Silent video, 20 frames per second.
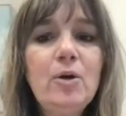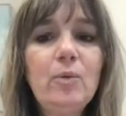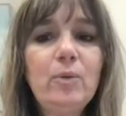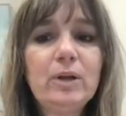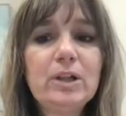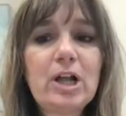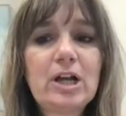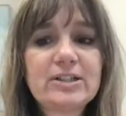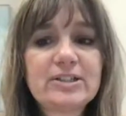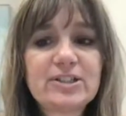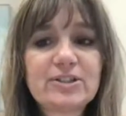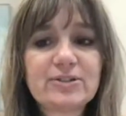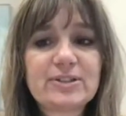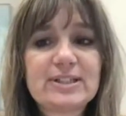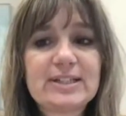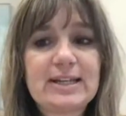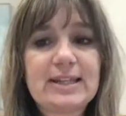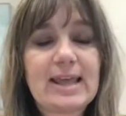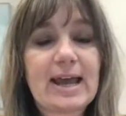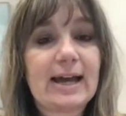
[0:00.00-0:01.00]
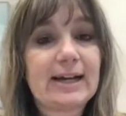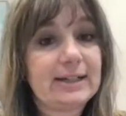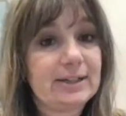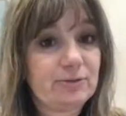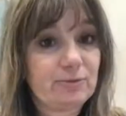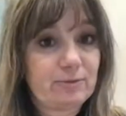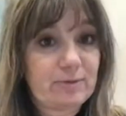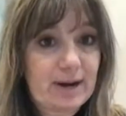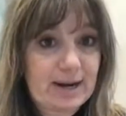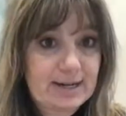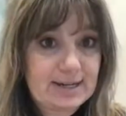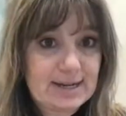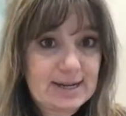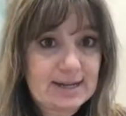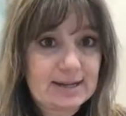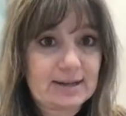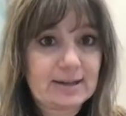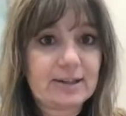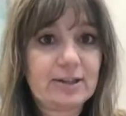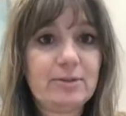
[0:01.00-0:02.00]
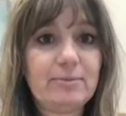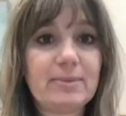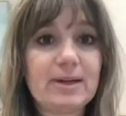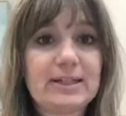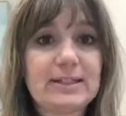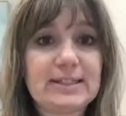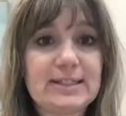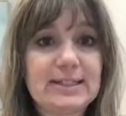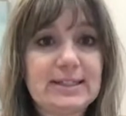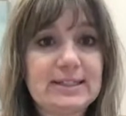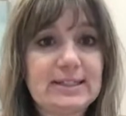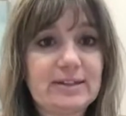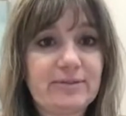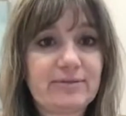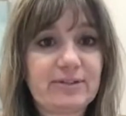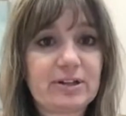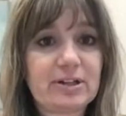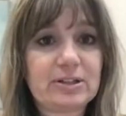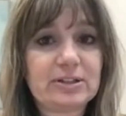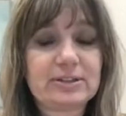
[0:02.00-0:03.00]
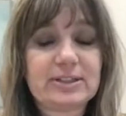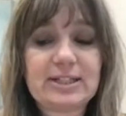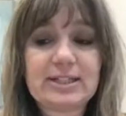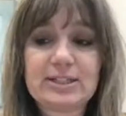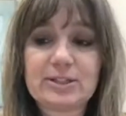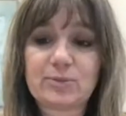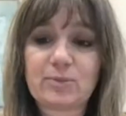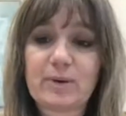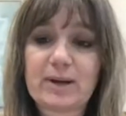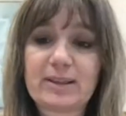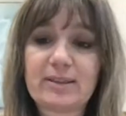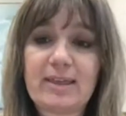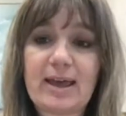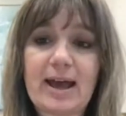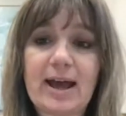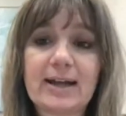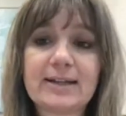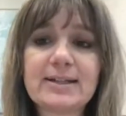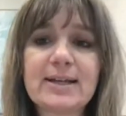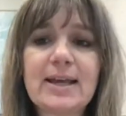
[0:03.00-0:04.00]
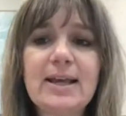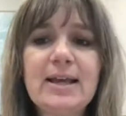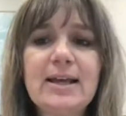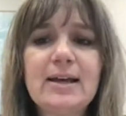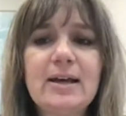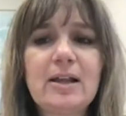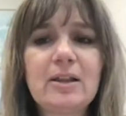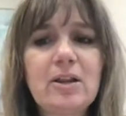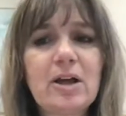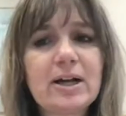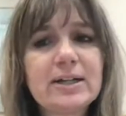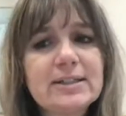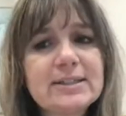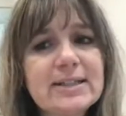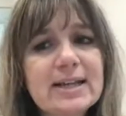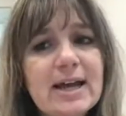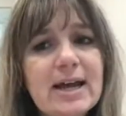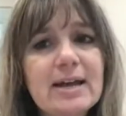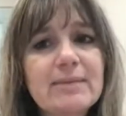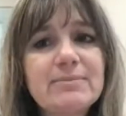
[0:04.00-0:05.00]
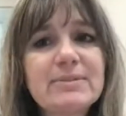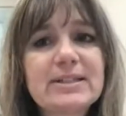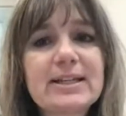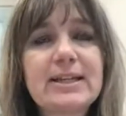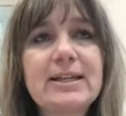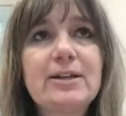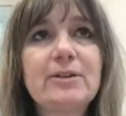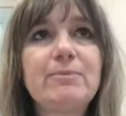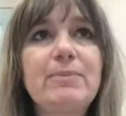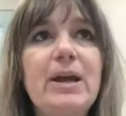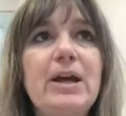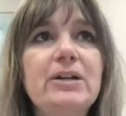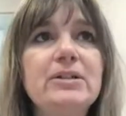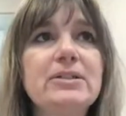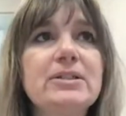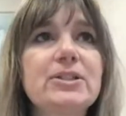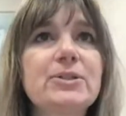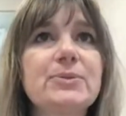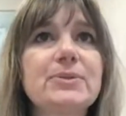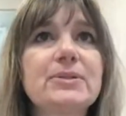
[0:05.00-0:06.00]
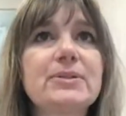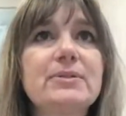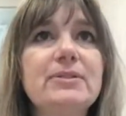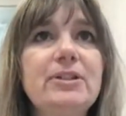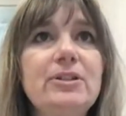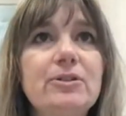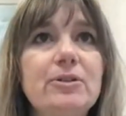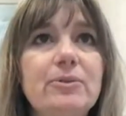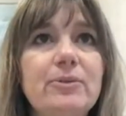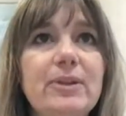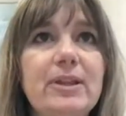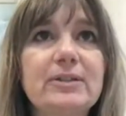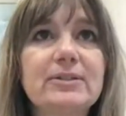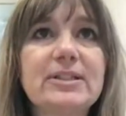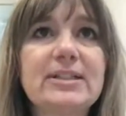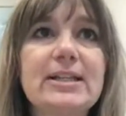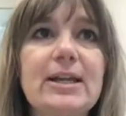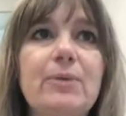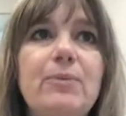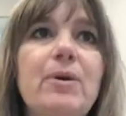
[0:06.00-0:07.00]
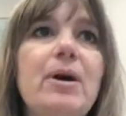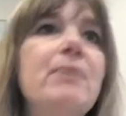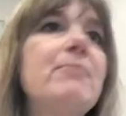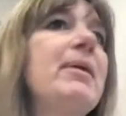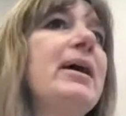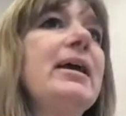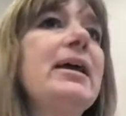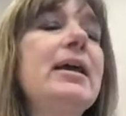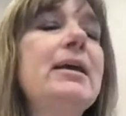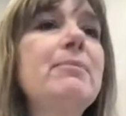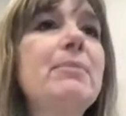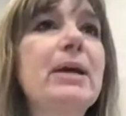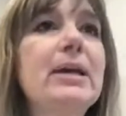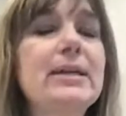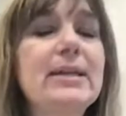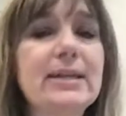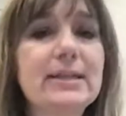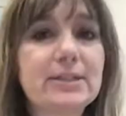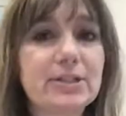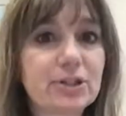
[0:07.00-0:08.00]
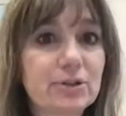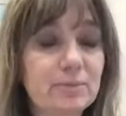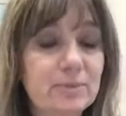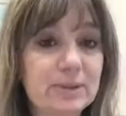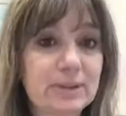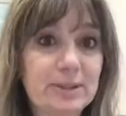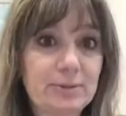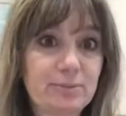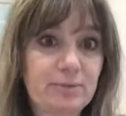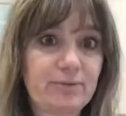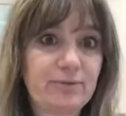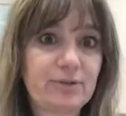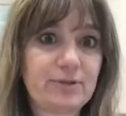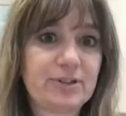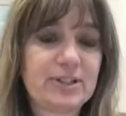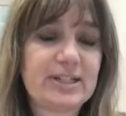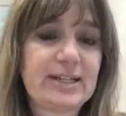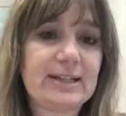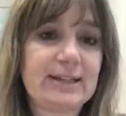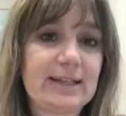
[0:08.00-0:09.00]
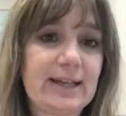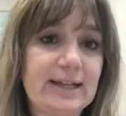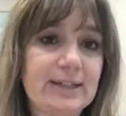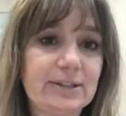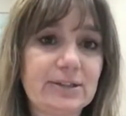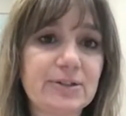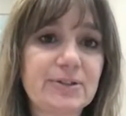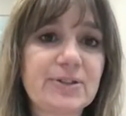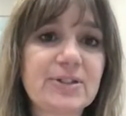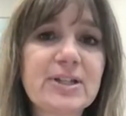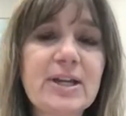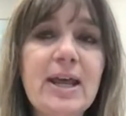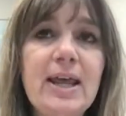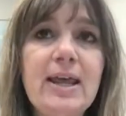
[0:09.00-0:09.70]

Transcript: We'll also see that in writing. You might see difficulties with that. A lot of times I hear parents they'll say, well, my kids are really reversing letters.